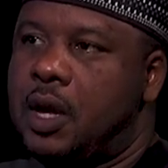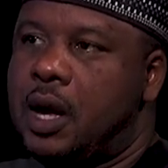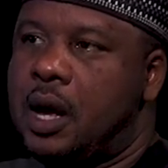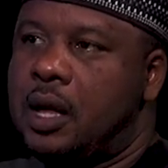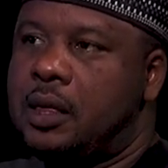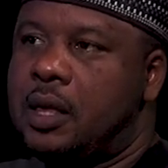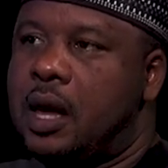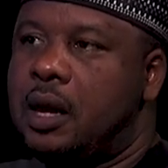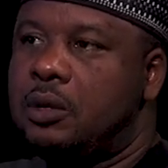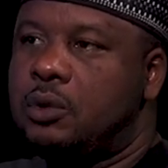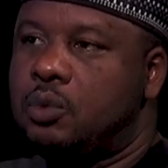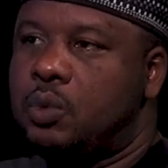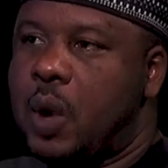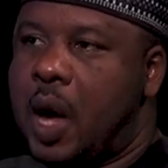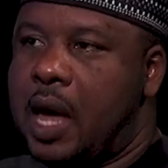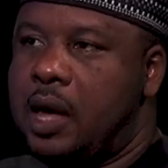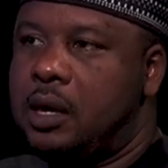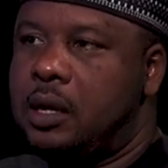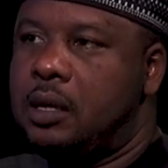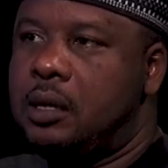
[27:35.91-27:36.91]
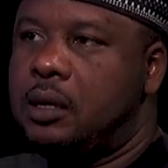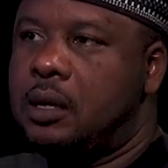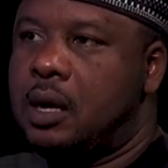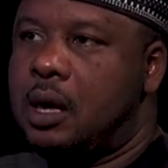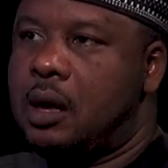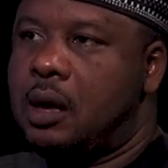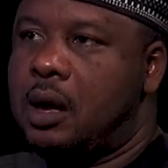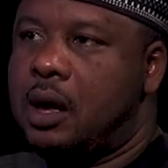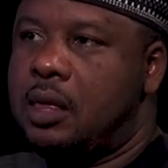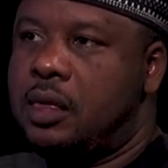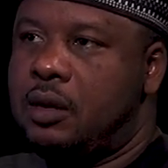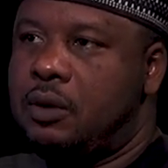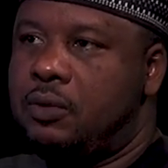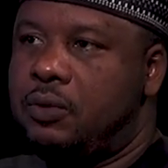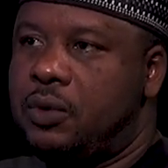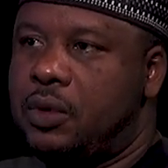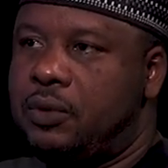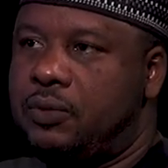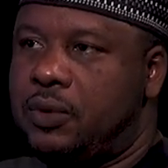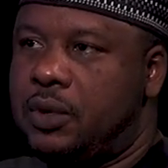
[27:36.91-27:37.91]
And that is why uh, I think
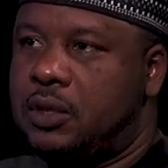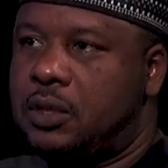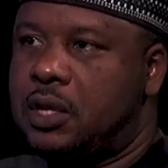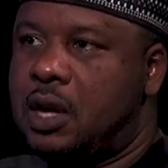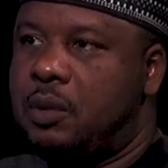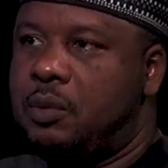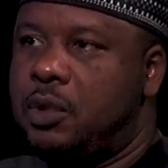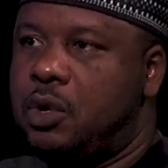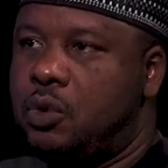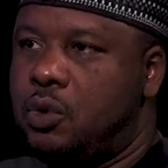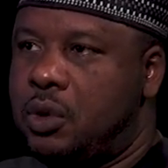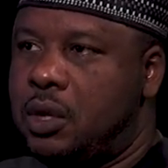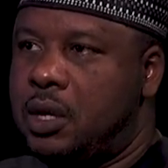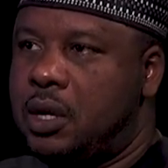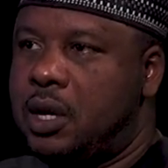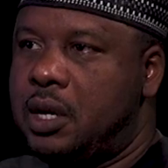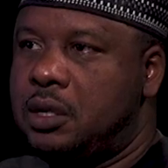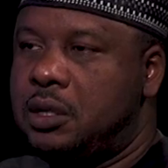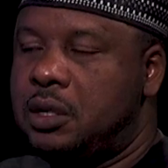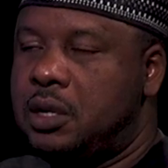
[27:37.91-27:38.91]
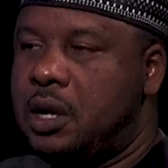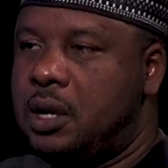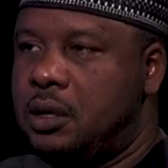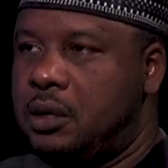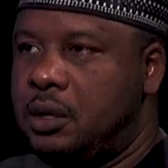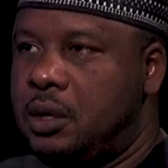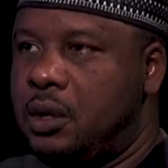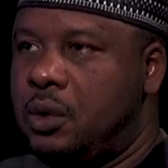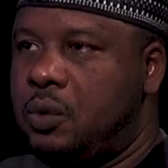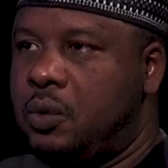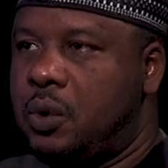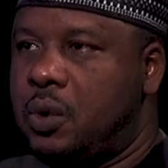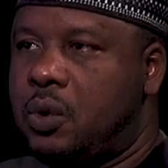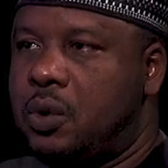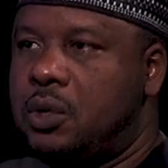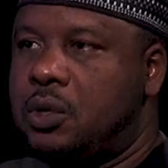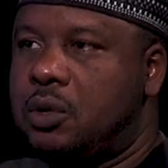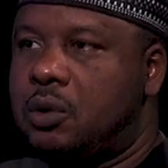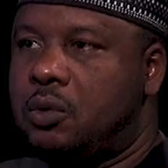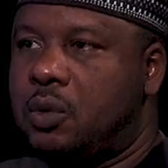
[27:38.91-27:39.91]
for the first time in northern Nigeria, we're
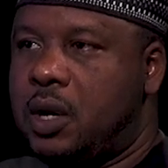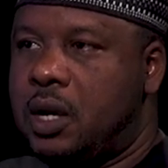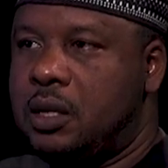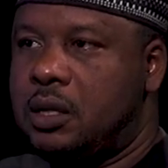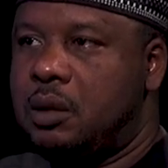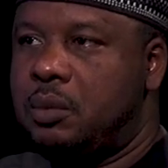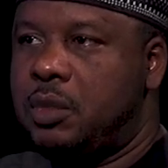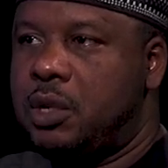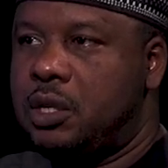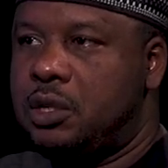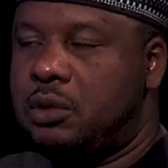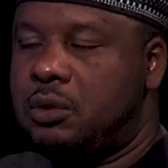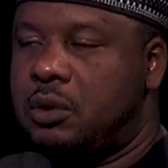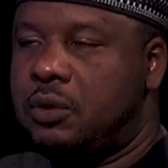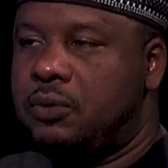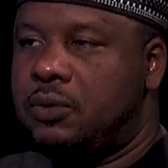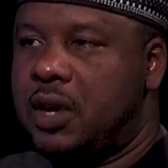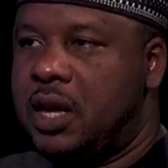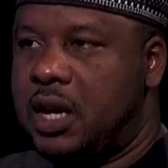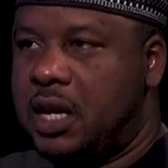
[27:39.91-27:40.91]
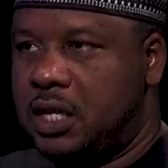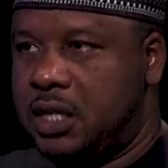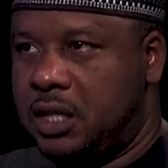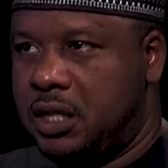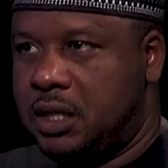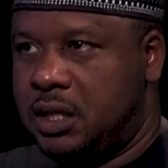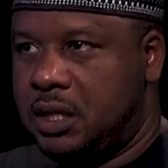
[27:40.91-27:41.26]
going to create the Ministry of Energy,